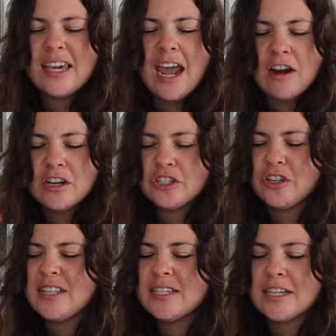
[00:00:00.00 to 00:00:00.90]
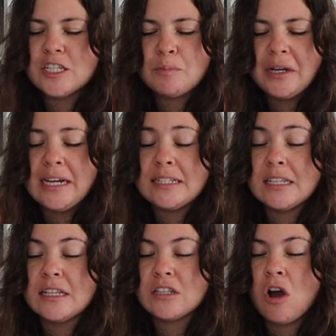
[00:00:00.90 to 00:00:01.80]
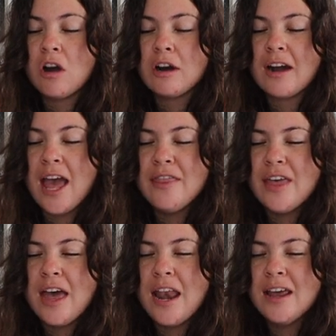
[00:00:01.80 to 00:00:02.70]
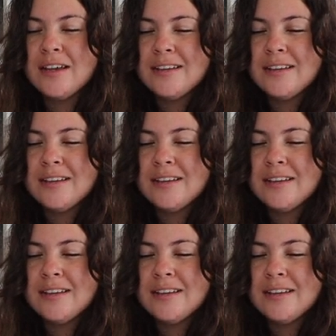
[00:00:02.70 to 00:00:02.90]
character and this experience and this art and then